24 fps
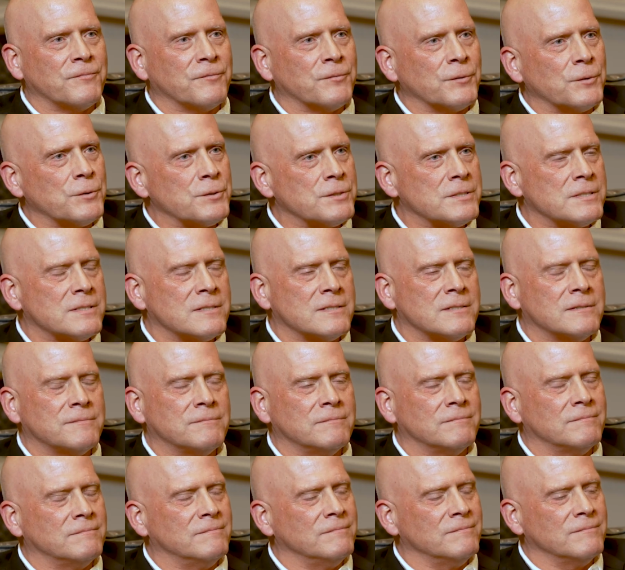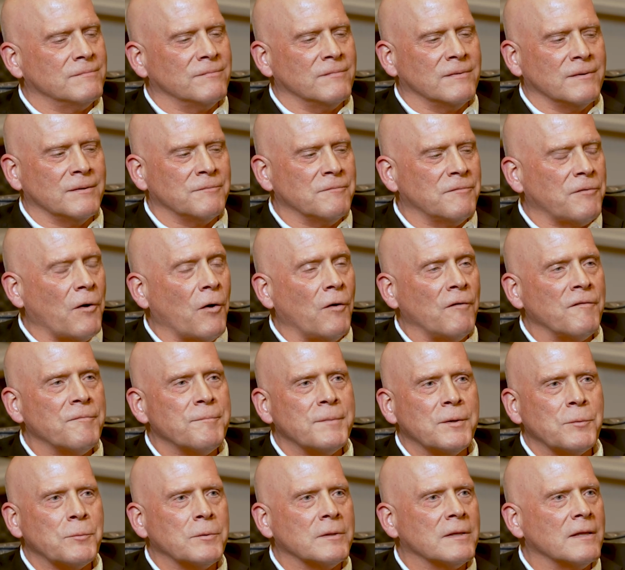first
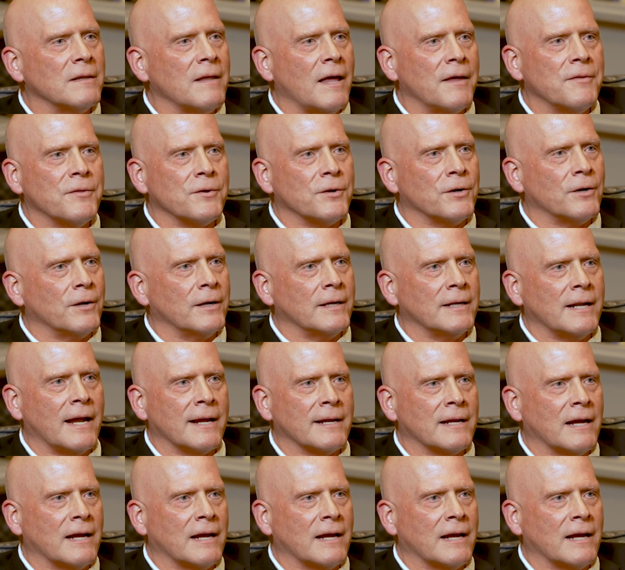involvement with leather, and I